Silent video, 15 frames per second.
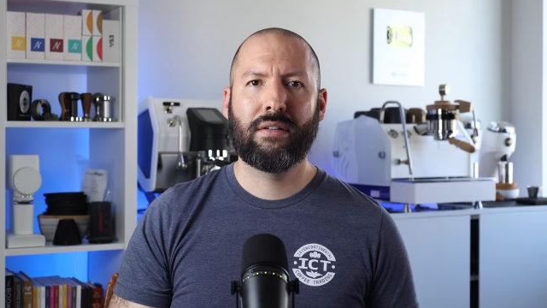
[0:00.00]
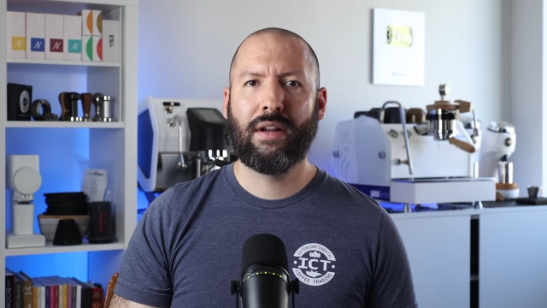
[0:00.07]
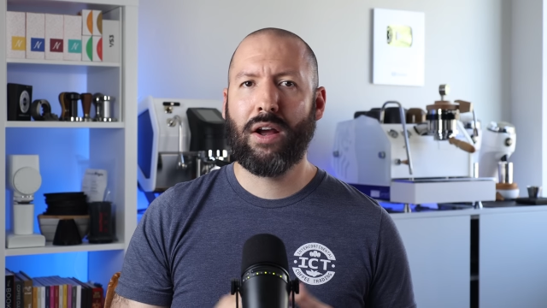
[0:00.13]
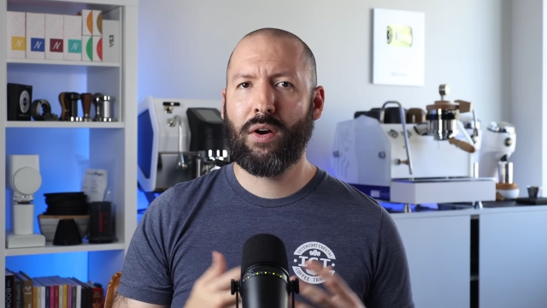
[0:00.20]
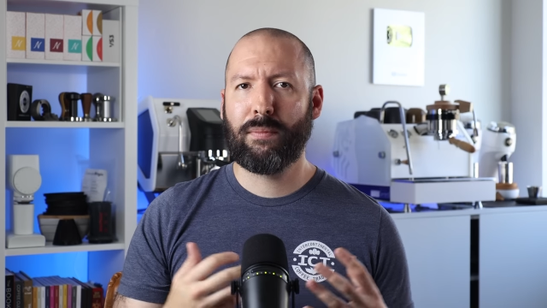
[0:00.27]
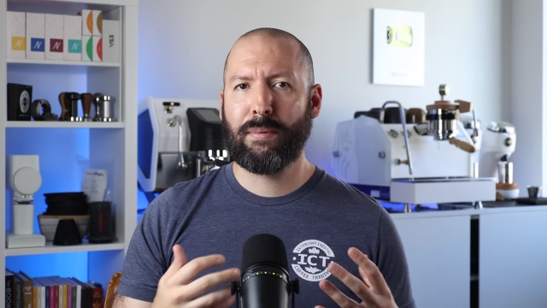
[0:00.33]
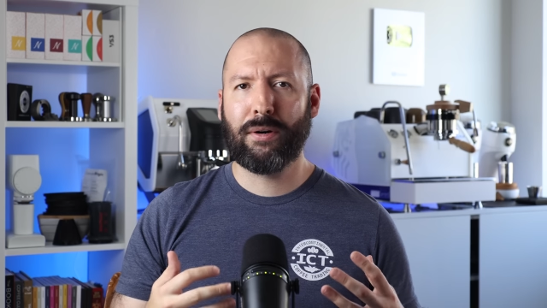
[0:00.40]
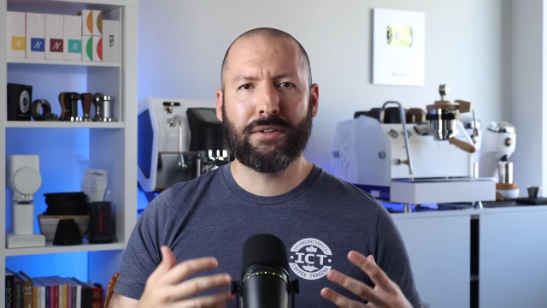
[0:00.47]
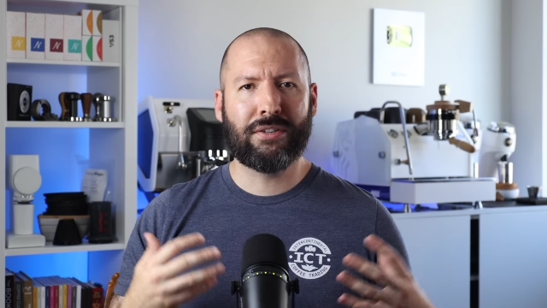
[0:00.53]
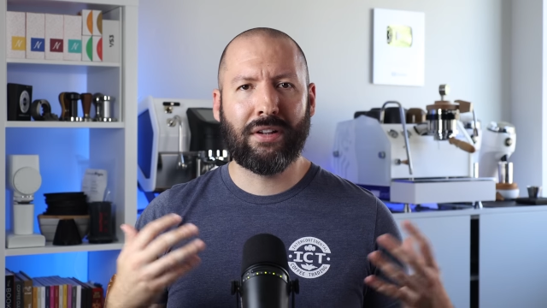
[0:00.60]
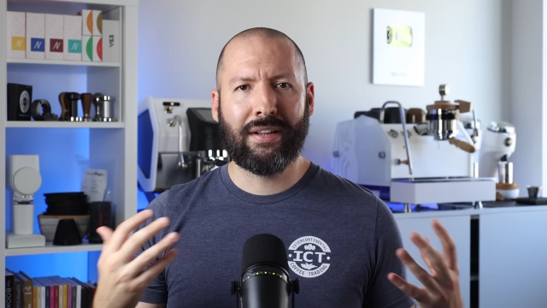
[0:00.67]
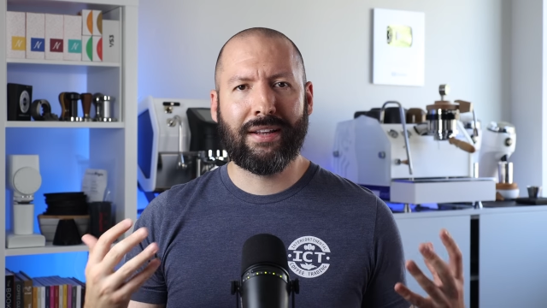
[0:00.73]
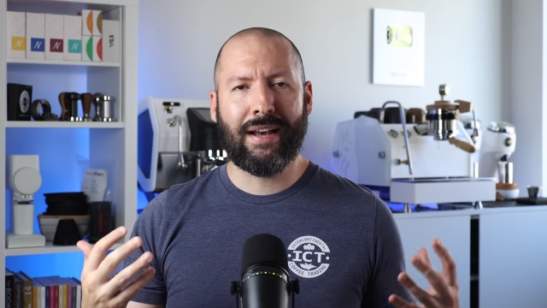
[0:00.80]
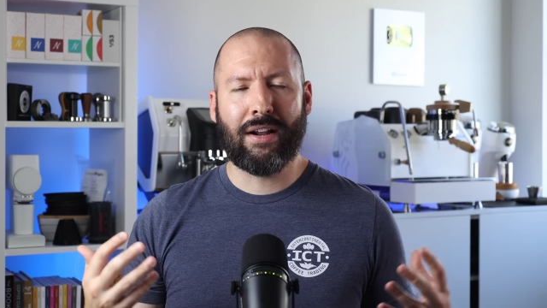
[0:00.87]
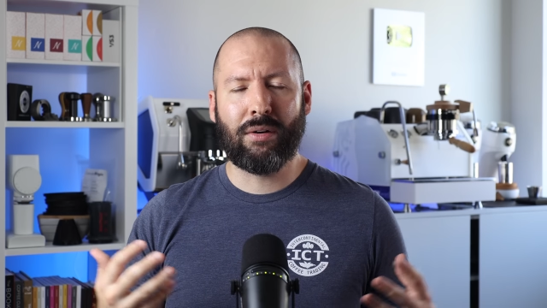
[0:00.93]
Now,
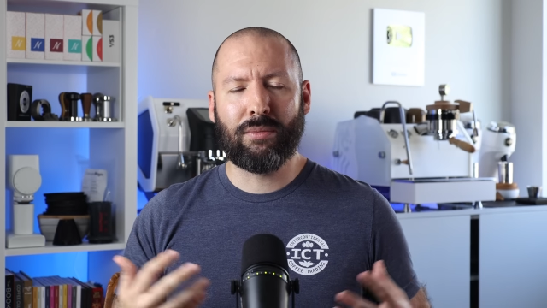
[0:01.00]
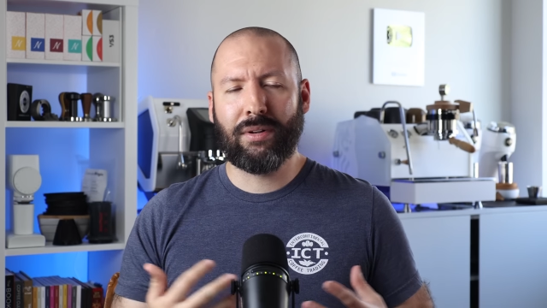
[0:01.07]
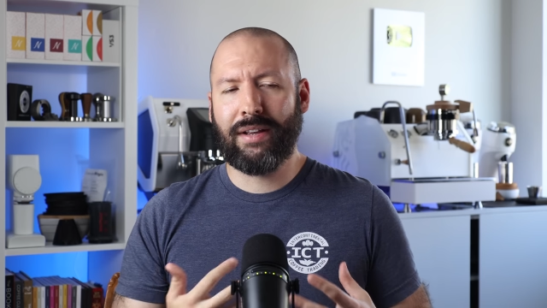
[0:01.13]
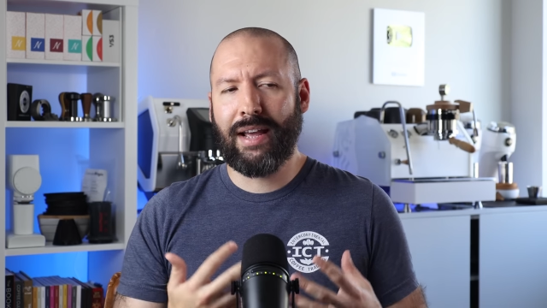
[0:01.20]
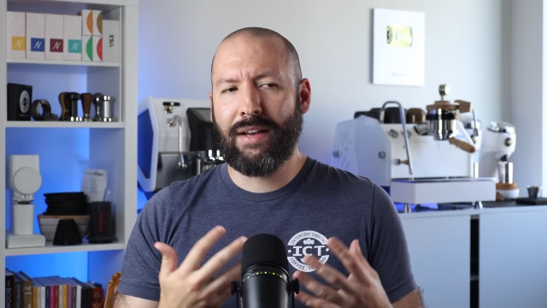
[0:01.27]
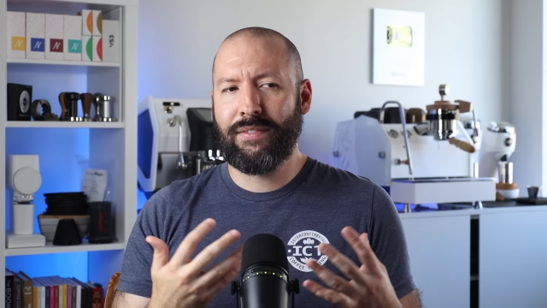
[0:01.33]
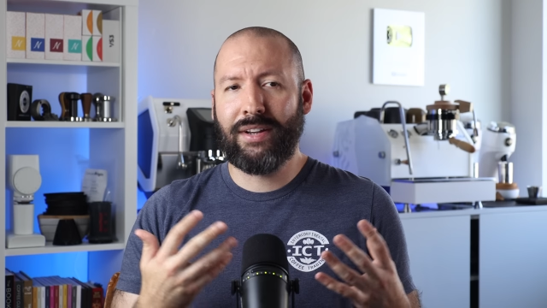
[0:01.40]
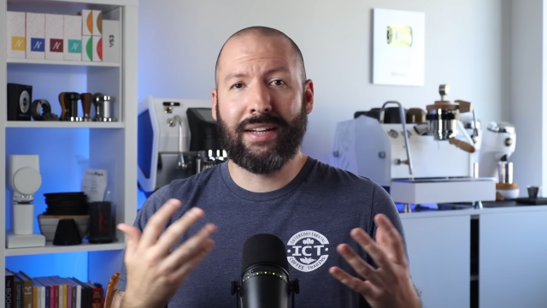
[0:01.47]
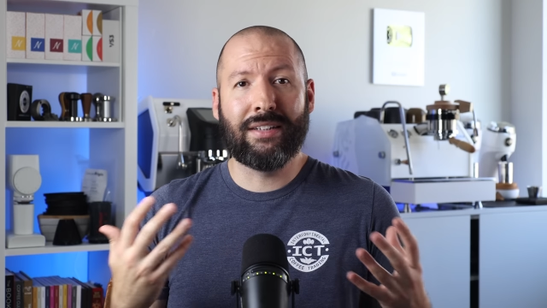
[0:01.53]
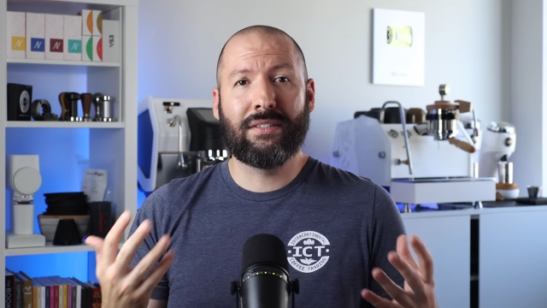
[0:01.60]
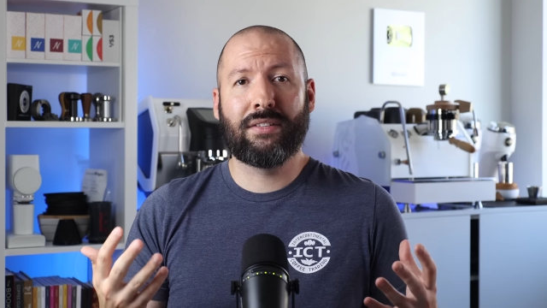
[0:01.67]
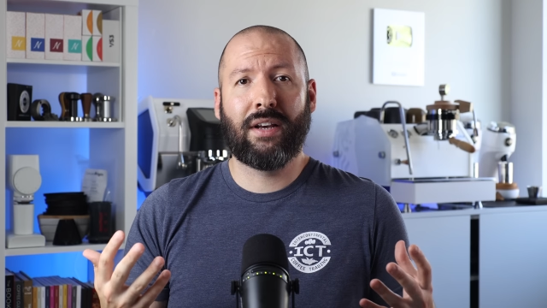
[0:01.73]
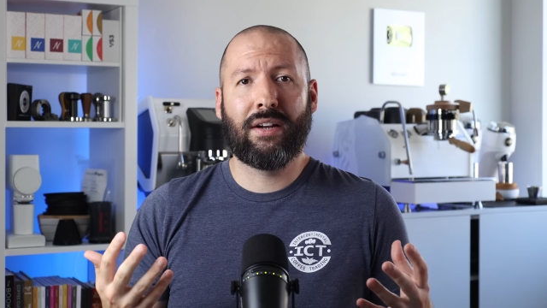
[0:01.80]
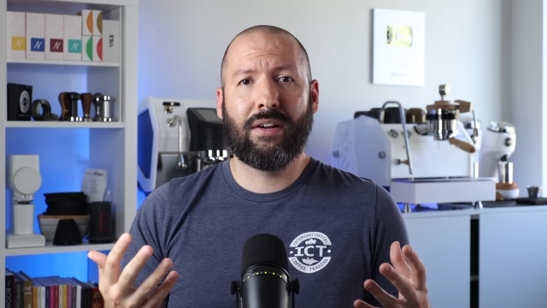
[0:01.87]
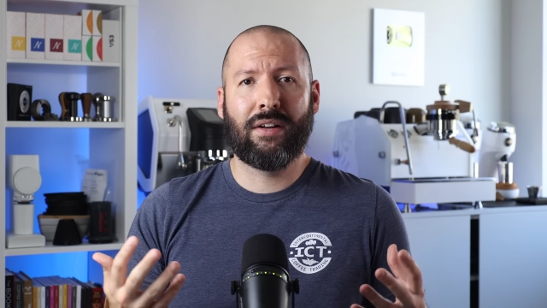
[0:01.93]
personally, I don't really have any
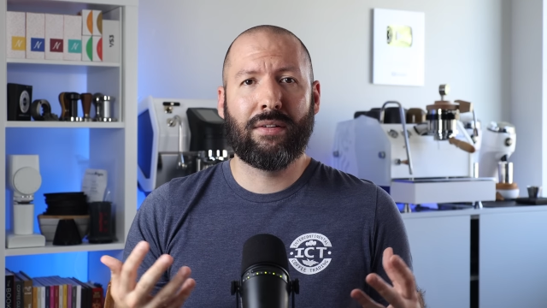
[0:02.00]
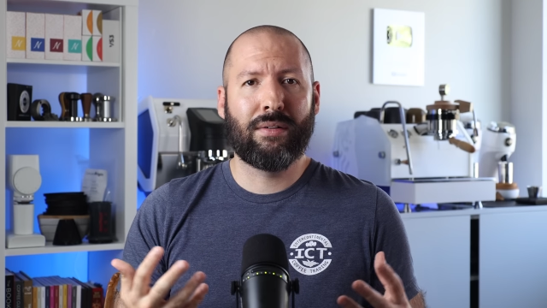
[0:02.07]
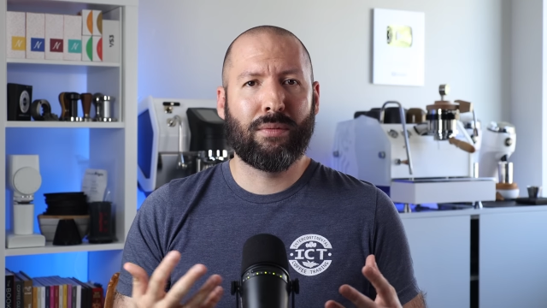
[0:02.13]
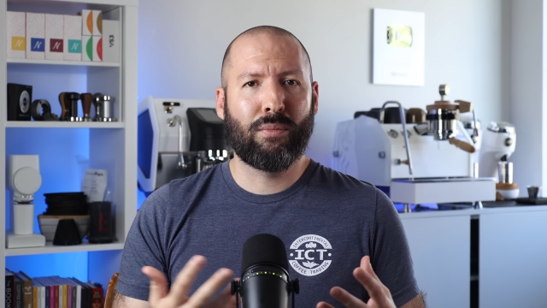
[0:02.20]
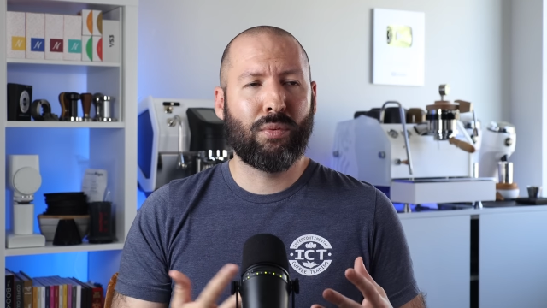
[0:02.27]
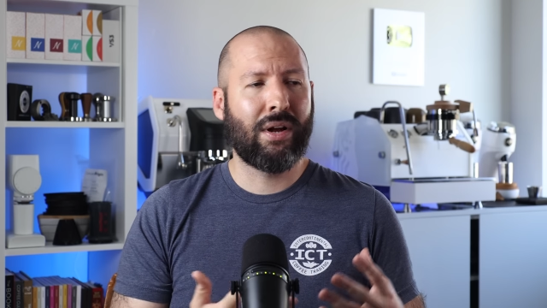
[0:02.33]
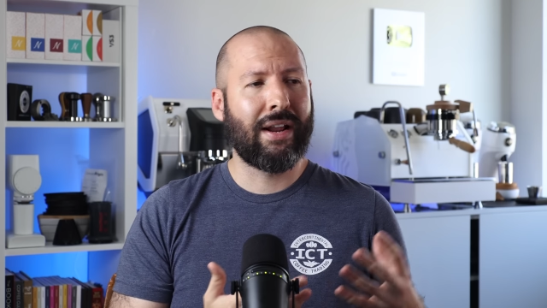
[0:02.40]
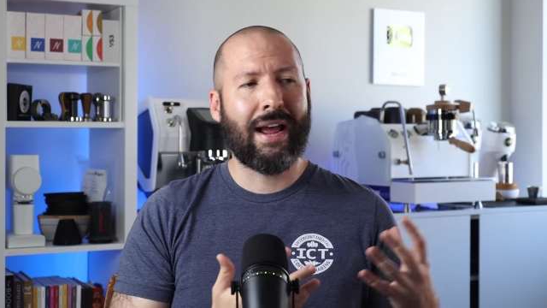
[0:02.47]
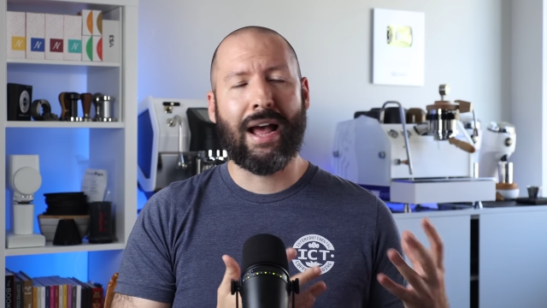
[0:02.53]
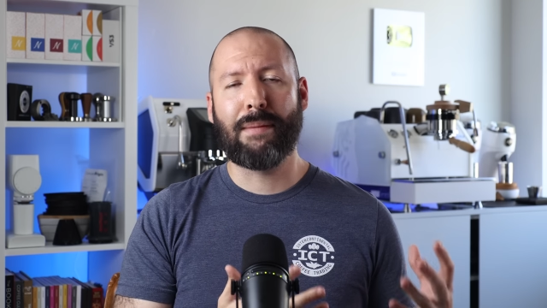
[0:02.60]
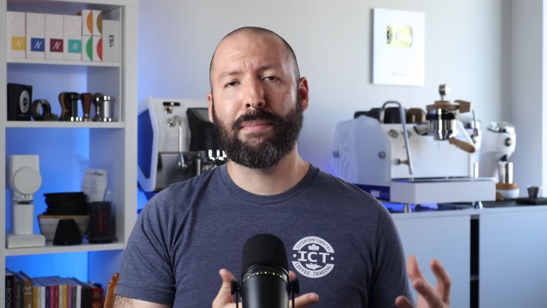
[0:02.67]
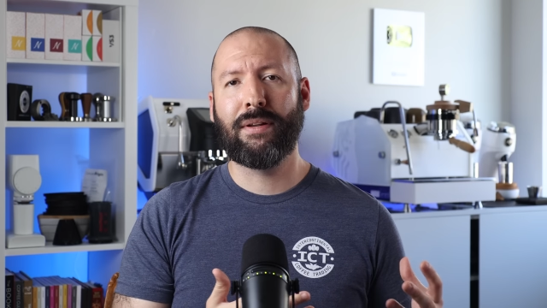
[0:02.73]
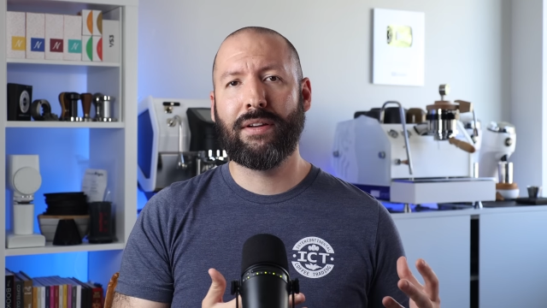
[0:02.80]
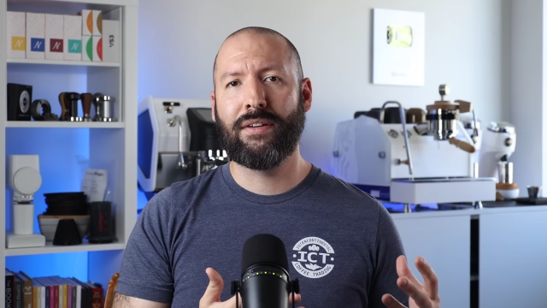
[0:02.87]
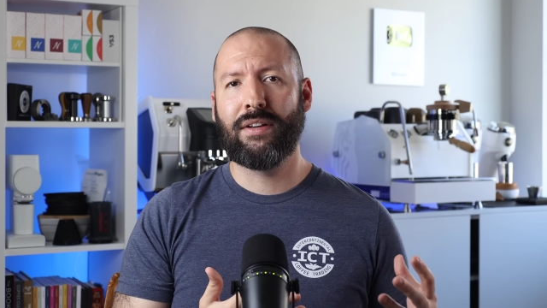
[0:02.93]
insight on what
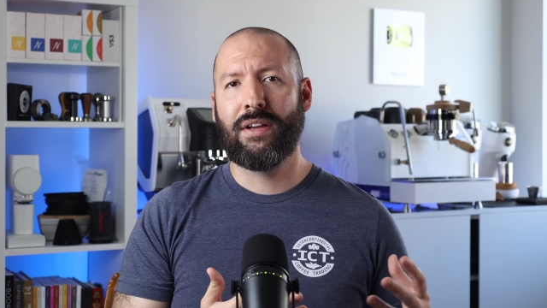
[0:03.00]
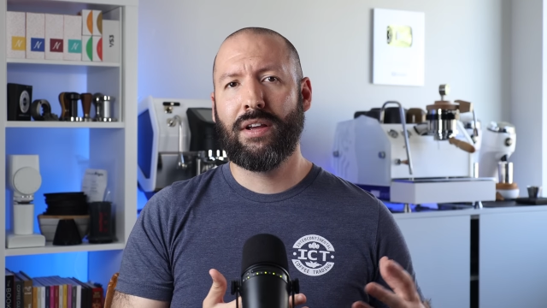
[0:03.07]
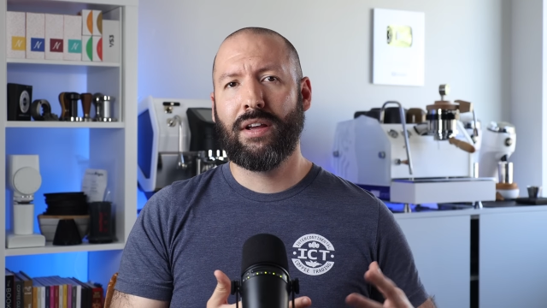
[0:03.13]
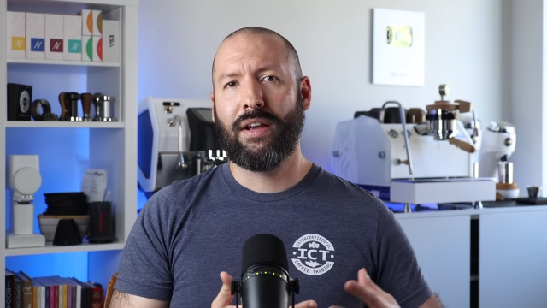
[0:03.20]
happened